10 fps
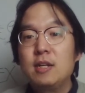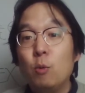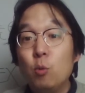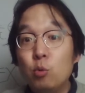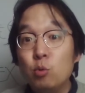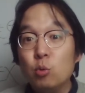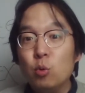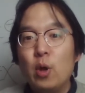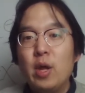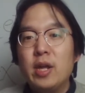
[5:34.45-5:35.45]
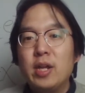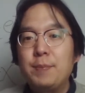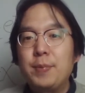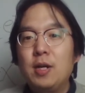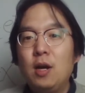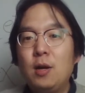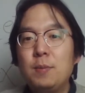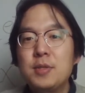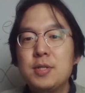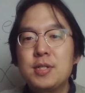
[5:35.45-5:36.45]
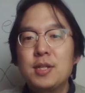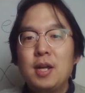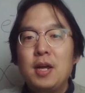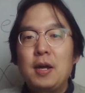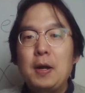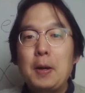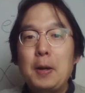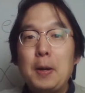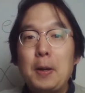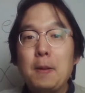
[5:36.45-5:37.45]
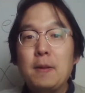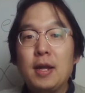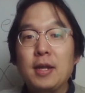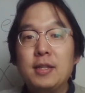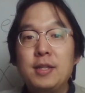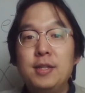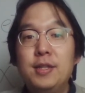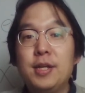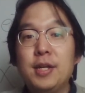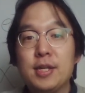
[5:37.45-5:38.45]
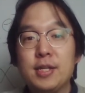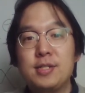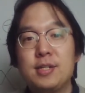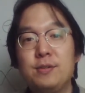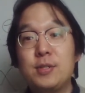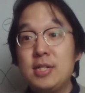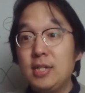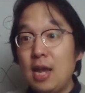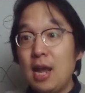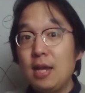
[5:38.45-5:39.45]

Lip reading: Ooh, it becomes like this. You see that?